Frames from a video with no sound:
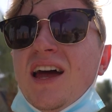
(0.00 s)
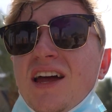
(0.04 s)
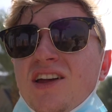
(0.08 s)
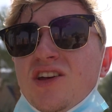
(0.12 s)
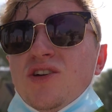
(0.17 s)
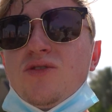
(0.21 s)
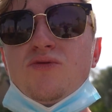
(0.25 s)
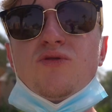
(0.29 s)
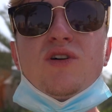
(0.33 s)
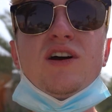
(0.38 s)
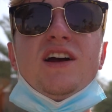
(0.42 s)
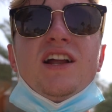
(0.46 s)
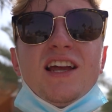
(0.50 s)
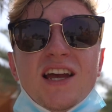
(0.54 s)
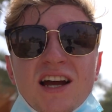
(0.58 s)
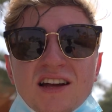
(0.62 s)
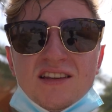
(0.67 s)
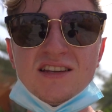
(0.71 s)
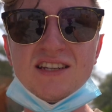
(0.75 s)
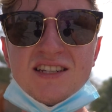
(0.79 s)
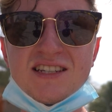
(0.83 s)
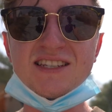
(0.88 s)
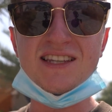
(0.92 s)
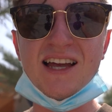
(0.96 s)
You really
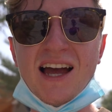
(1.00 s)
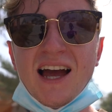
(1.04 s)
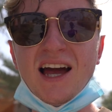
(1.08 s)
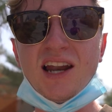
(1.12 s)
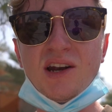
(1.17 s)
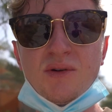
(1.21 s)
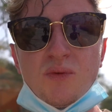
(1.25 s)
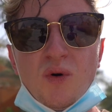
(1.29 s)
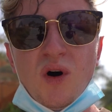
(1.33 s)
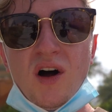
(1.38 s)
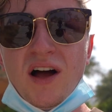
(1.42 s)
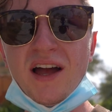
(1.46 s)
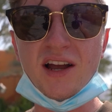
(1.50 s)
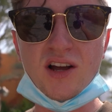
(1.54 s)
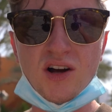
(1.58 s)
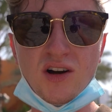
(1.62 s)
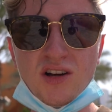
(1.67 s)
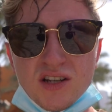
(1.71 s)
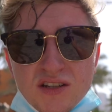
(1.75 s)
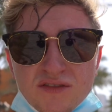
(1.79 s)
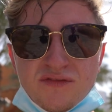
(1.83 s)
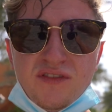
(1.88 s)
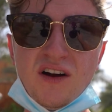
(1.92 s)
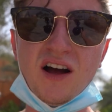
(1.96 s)
understand why it
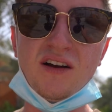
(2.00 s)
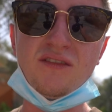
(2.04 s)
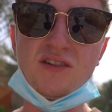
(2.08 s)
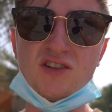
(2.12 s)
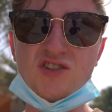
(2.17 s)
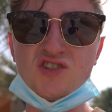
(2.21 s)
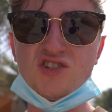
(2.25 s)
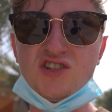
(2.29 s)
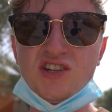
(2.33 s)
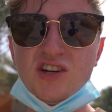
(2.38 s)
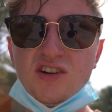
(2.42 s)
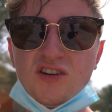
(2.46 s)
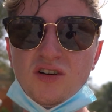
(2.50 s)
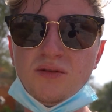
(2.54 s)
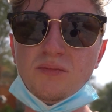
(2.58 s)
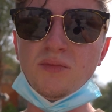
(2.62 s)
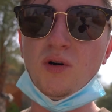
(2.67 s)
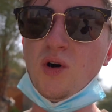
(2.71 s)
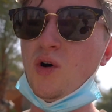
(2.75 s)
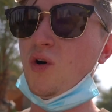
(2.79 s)
costs 500 dirham